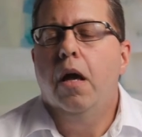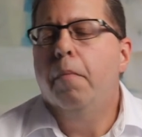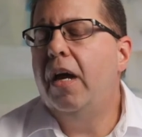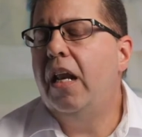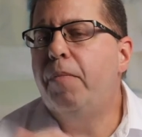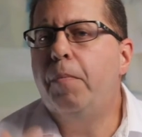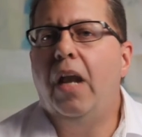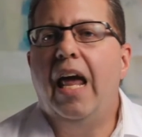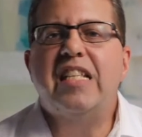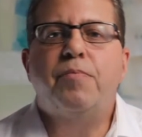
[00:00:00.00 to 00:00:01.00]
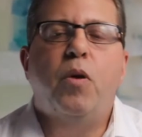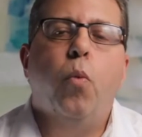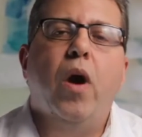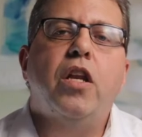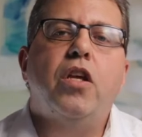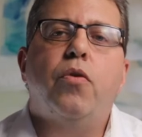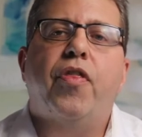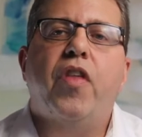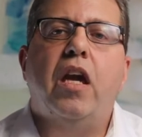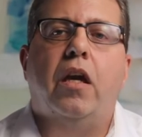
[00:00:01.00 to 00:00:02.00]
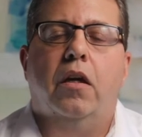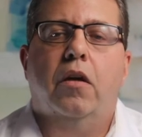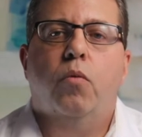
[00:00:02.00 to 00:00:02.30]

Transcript: Many people ask me, when do you think